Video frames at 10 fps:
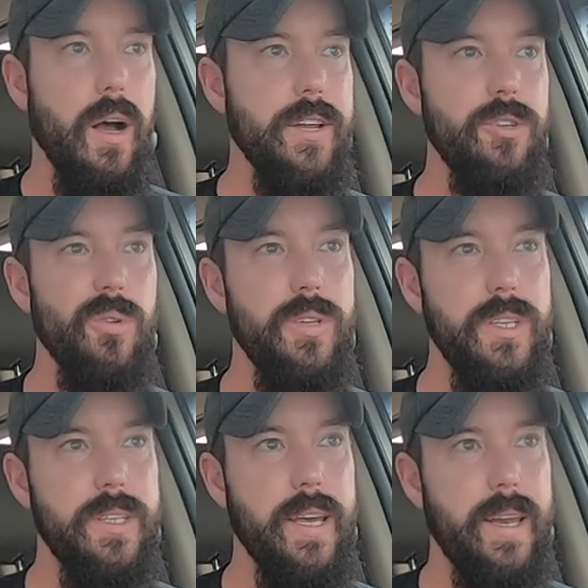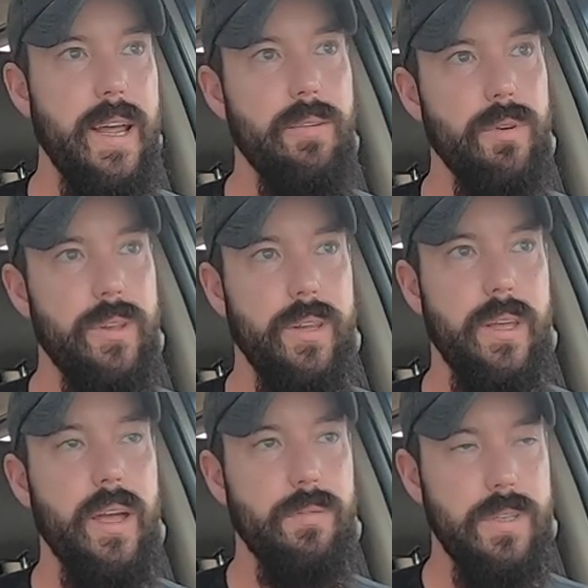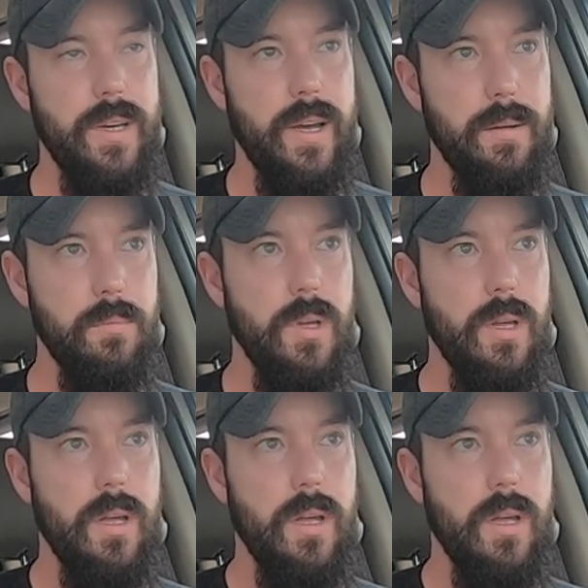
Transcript: I don't need to get everything every time.